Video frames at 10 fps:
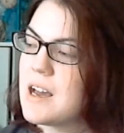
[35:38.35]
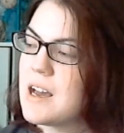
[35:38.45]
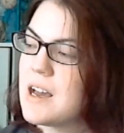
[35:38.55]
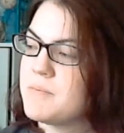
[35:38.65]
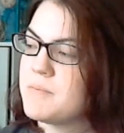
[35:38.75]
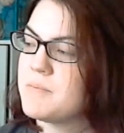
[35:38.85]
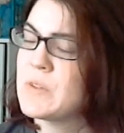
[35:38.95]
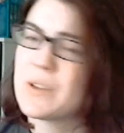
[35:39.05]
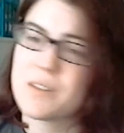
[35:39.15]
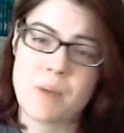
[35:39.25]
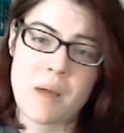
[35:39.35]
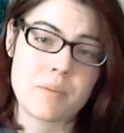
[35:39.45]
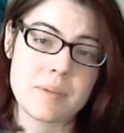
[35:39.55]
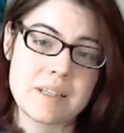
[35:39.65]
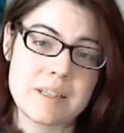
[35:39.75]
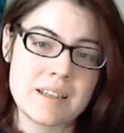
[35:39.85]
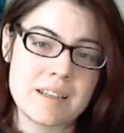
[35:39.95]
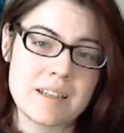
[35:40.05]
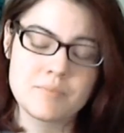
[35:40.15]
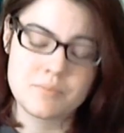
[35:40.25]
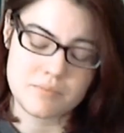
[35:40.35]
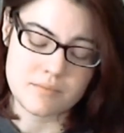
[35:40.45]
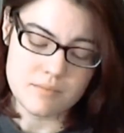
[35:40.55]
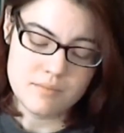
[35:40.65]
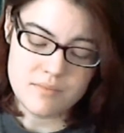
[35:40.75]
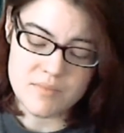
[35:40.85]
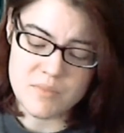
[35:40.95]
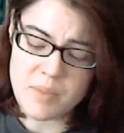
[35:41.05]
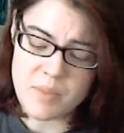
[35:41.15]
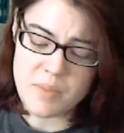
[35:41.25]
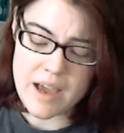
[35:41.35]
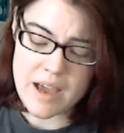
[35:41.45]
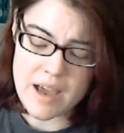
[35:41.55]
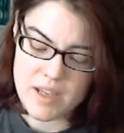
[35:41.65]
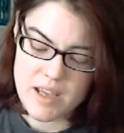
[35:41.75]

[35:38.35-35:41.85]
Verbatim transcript: um, you'll have probably seen it by now.